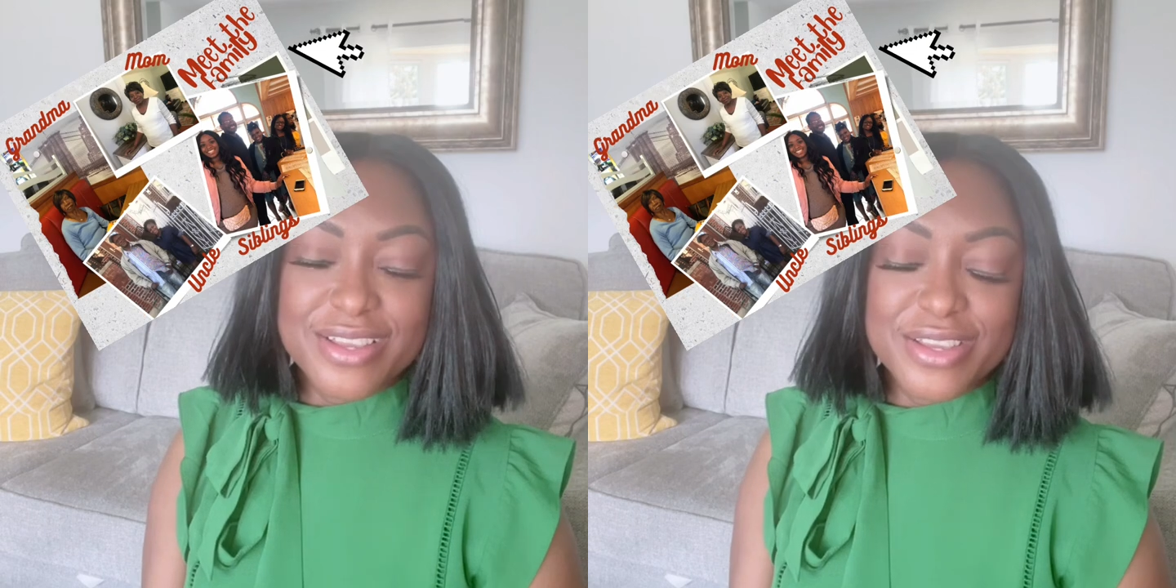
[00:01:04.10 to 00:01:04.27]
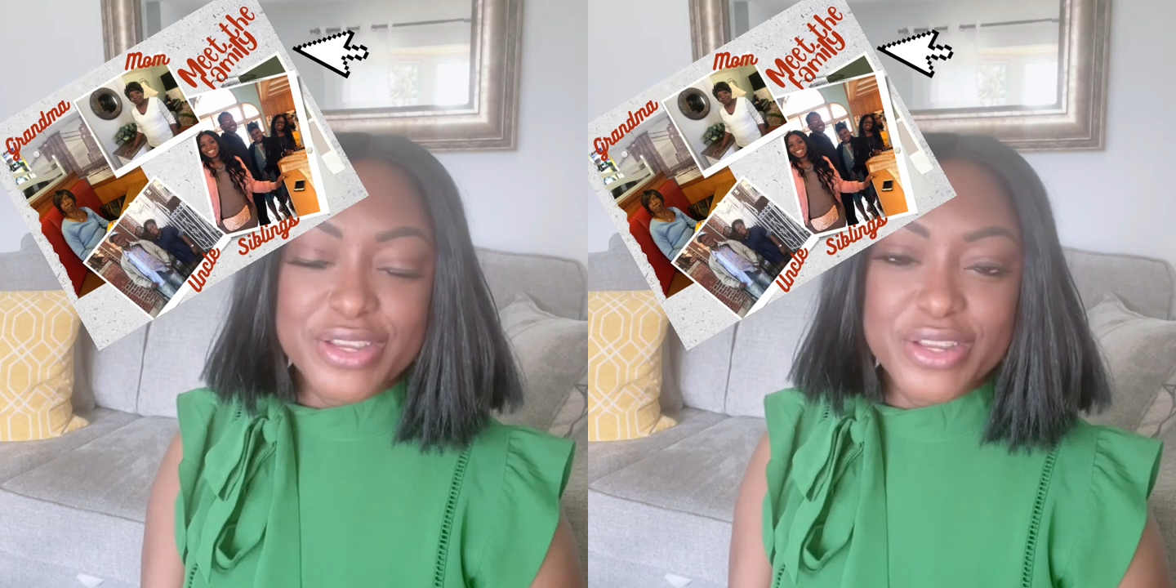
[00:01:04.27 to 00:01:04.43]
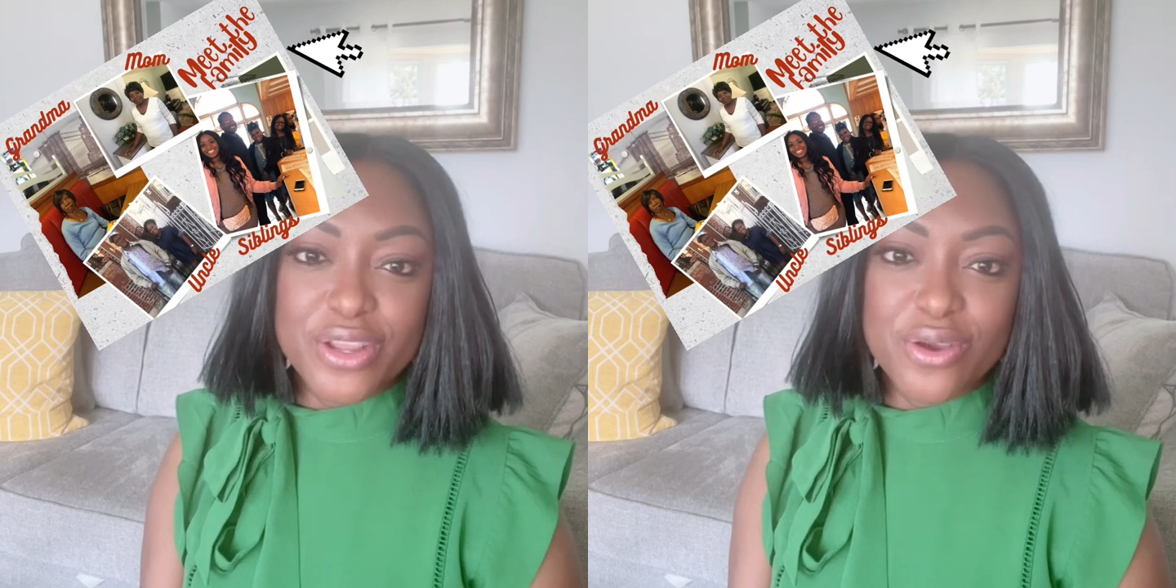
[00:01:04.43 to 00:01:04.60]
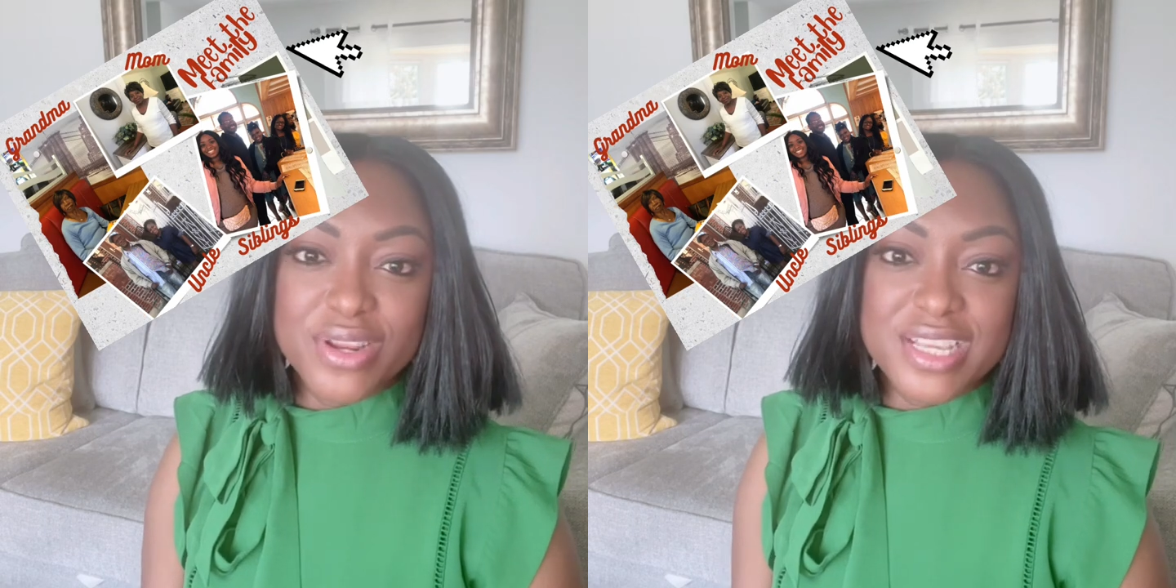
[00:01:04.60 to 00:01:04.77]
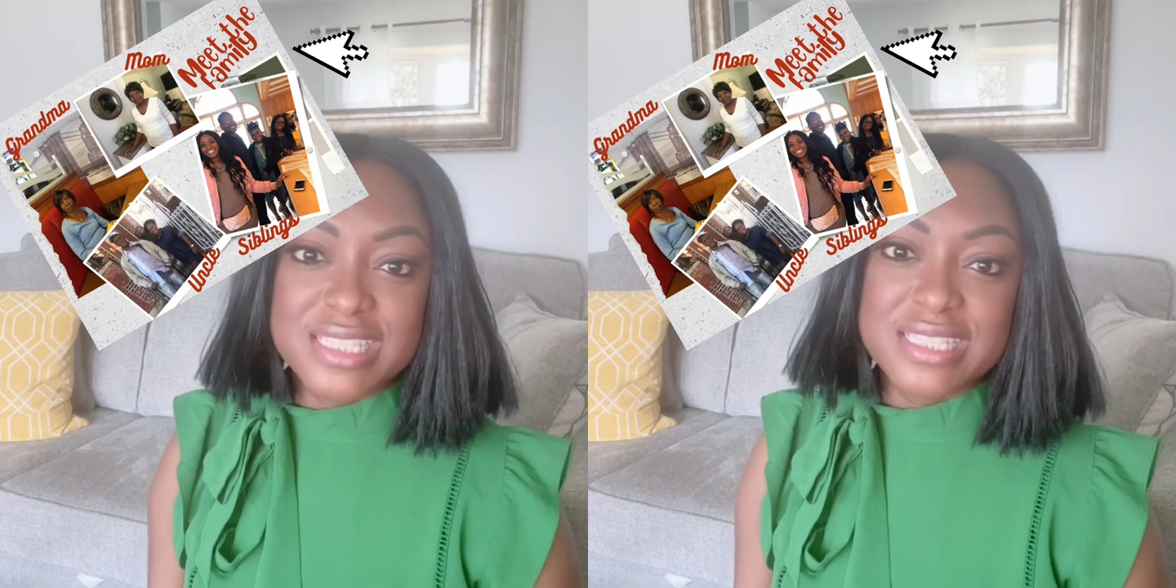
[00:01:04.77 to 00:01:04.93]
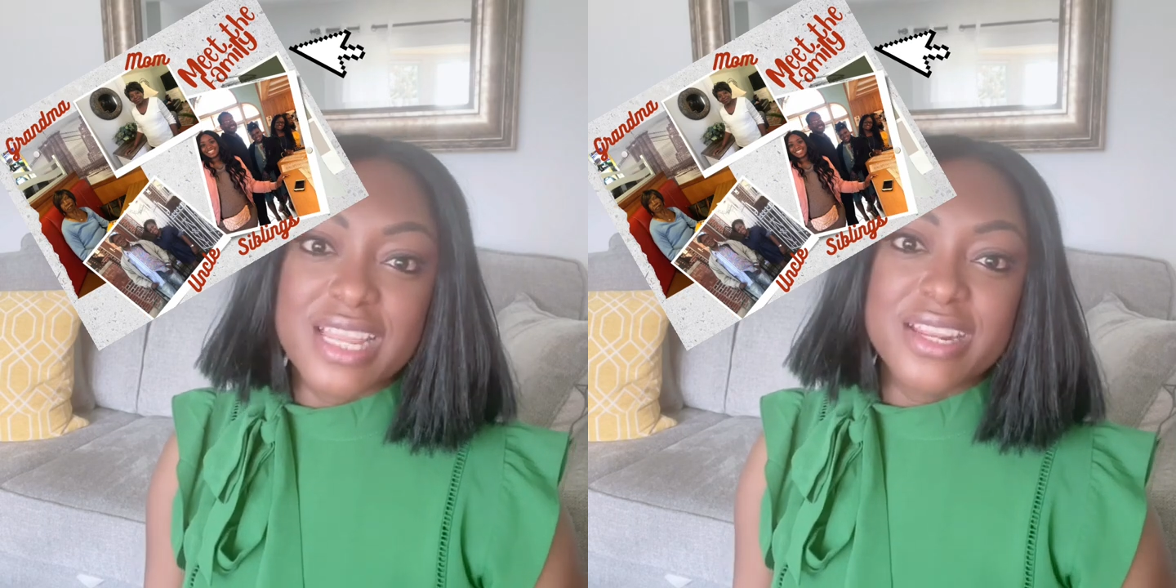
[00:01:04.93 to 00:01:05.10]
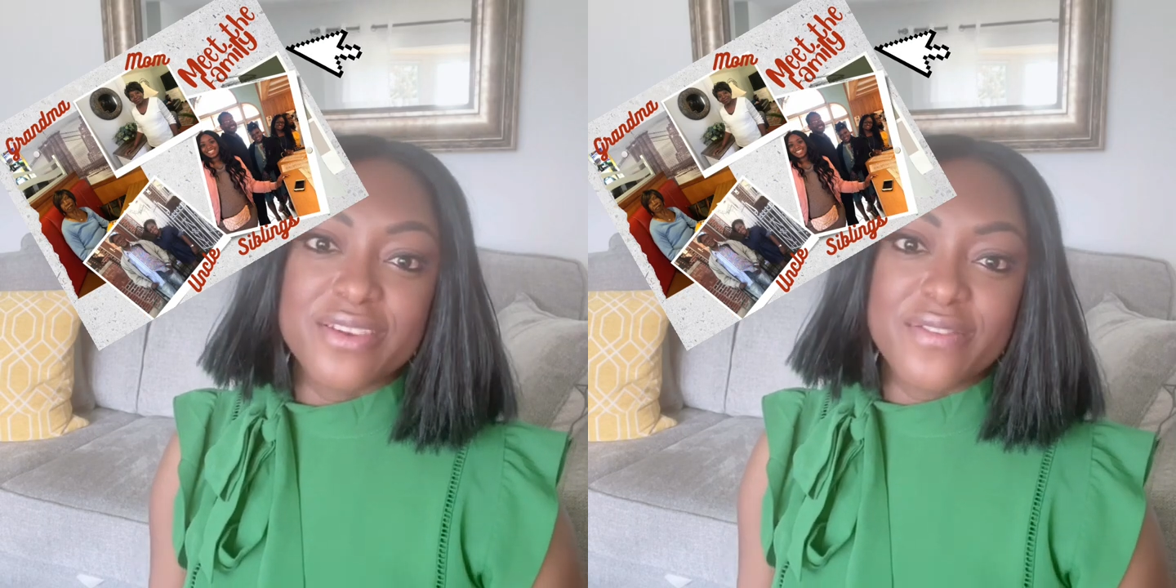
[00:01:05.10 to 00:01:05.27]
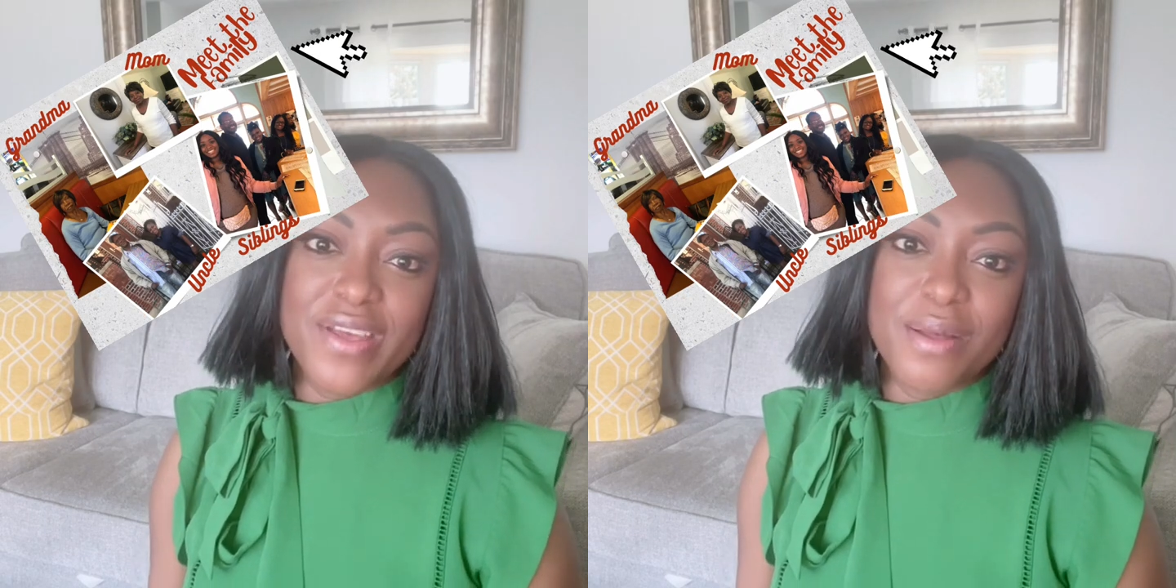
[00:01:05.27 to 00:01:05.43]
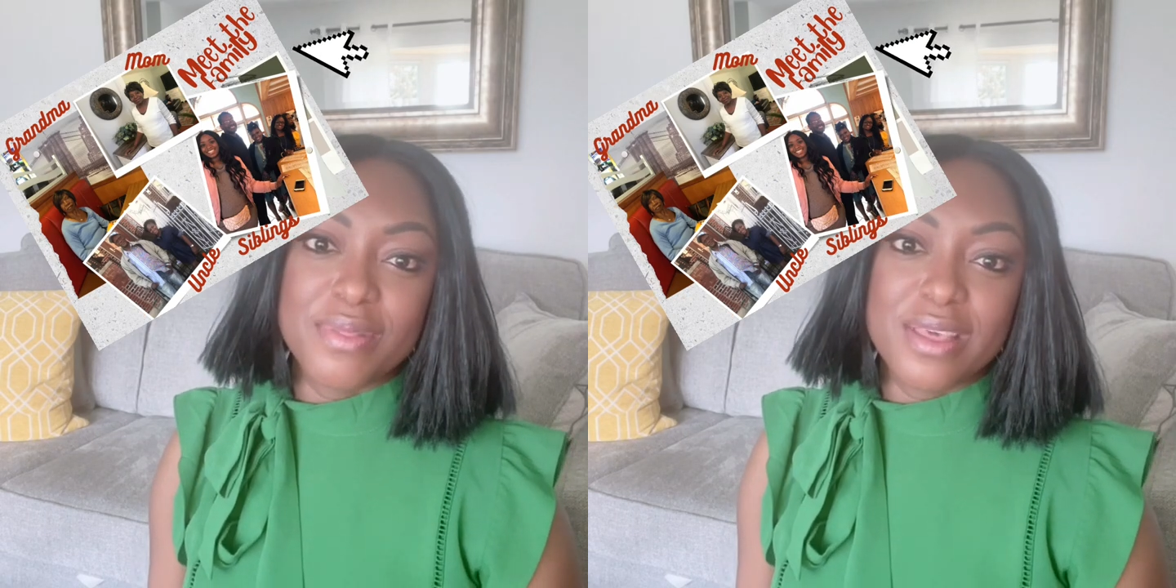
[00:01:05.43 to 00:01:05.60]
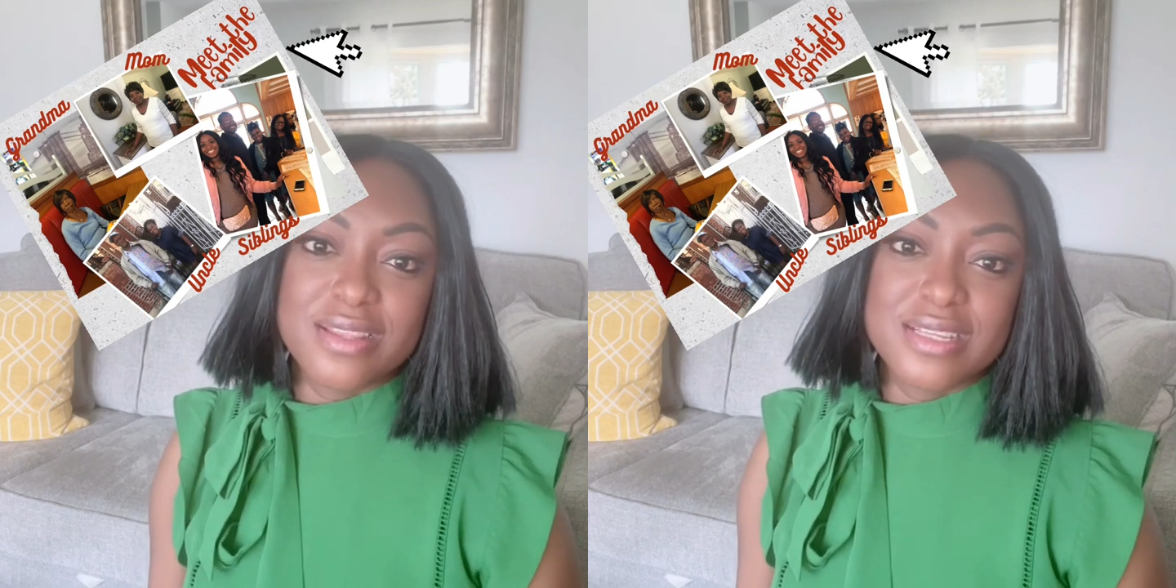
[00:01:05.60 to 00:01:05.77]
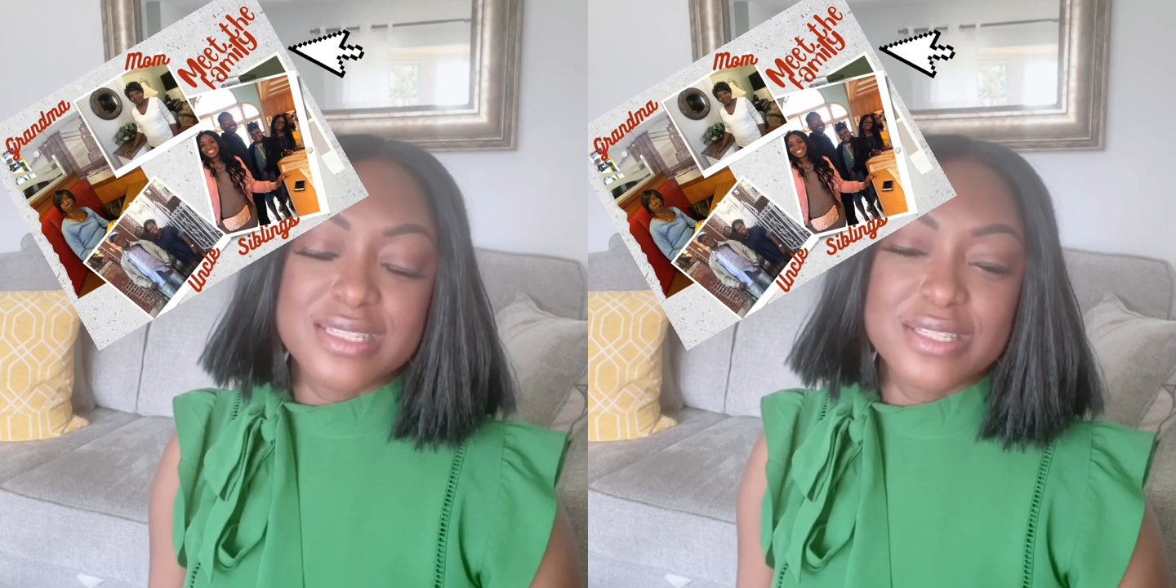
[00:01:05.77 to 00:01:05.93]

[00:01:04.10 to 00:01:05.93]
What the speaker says: you know, an extended family that is.